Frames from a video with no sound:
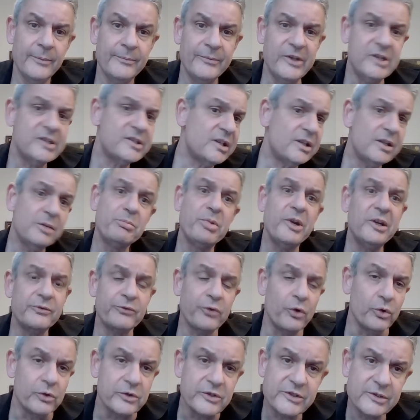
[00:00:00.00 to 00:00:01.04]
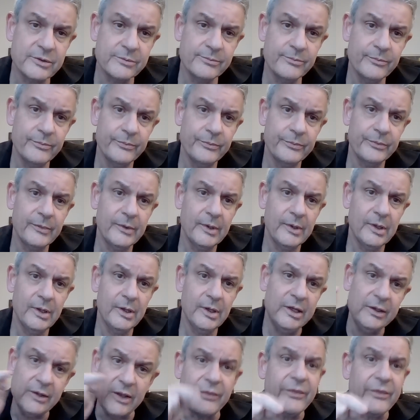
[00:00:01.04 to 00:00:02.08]
These are the pitfalls
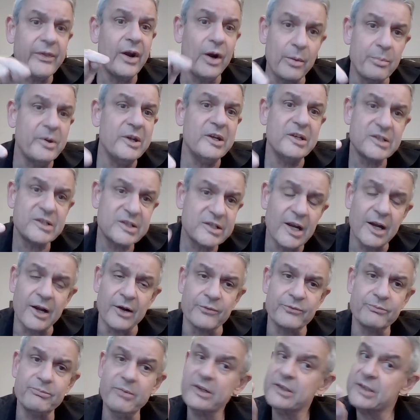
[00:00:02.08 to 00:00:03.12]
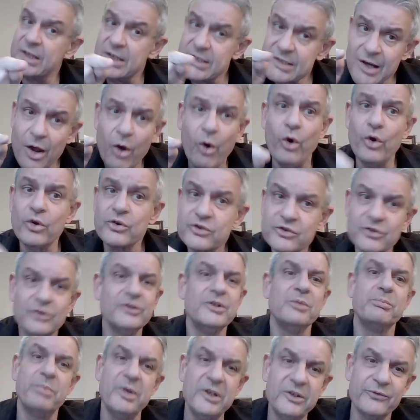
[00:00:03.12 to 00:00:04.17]
in the therapy itself, but these are also
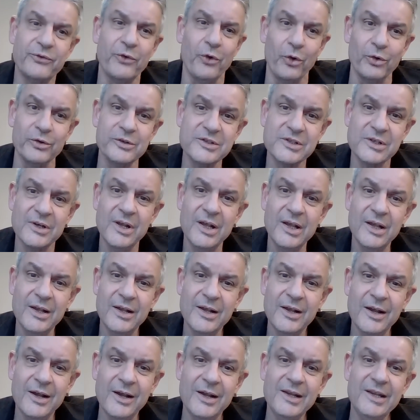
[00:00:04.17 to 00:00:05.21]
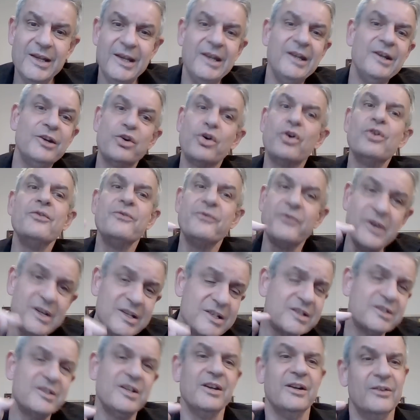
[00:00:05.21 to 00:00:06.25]
the pitfalls in
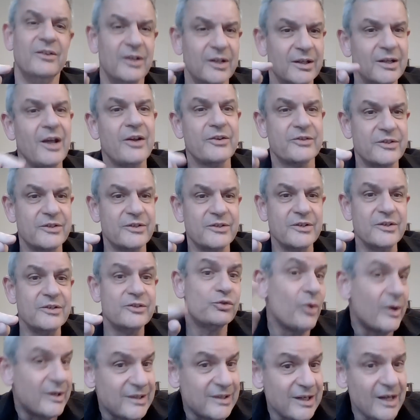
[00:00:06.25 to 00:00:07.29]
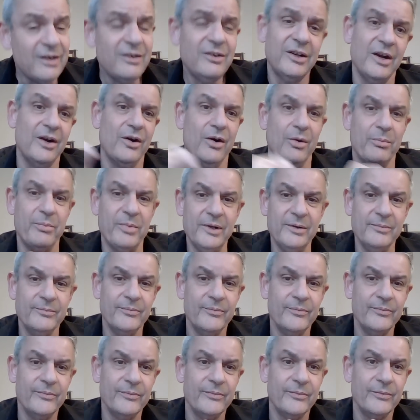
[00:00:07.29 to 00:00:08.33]
convincing the narcissist to attend therapy.
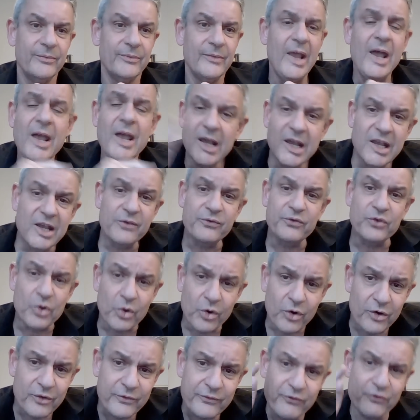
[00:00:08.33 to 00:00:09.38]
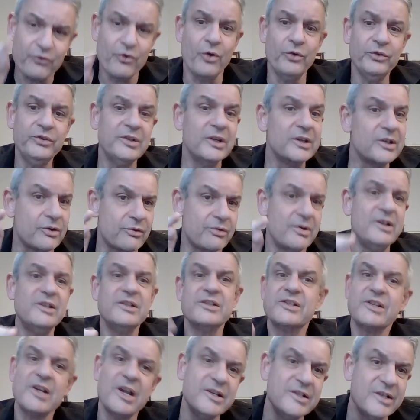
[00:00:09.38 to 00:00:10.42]
If you confront and
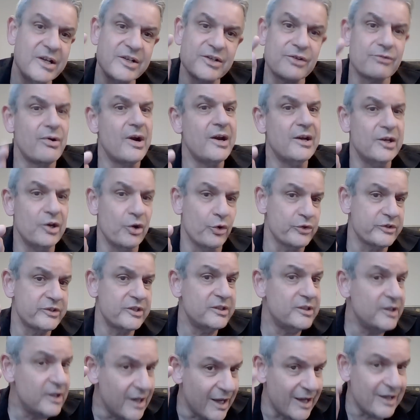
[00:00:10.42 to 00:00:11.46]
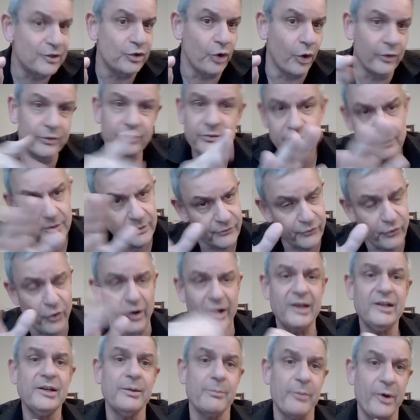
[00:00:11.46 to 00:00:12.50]
criticize his grandiosity head on, forget